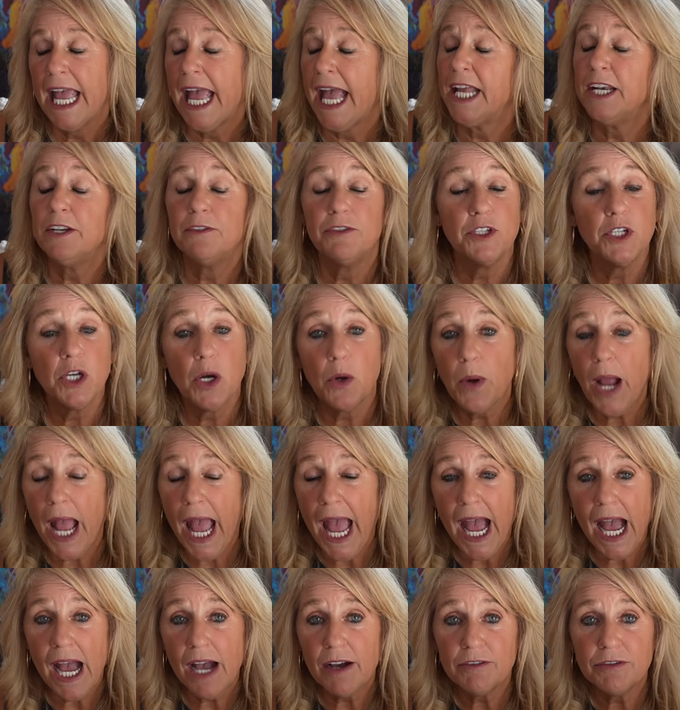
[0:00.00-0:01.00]
And if you don't
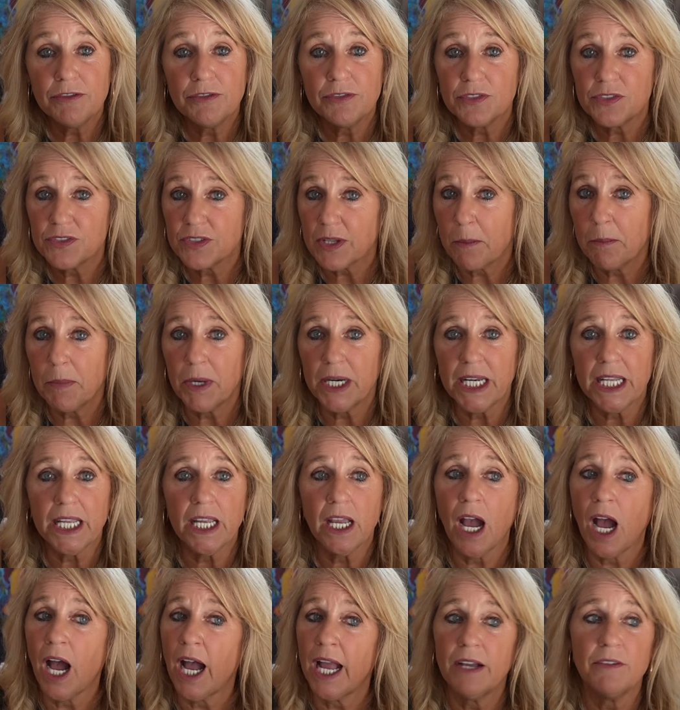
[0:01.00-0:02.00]
have somebody,
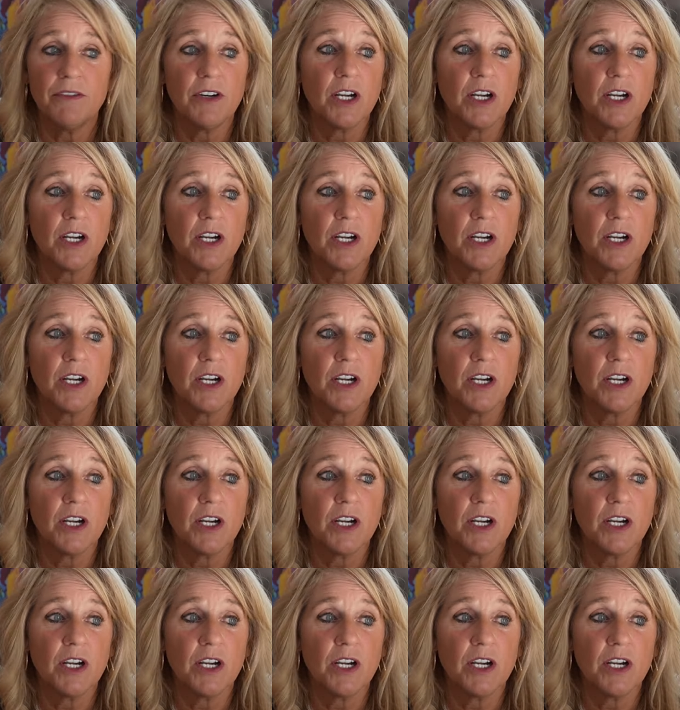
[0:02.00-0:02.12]
I have a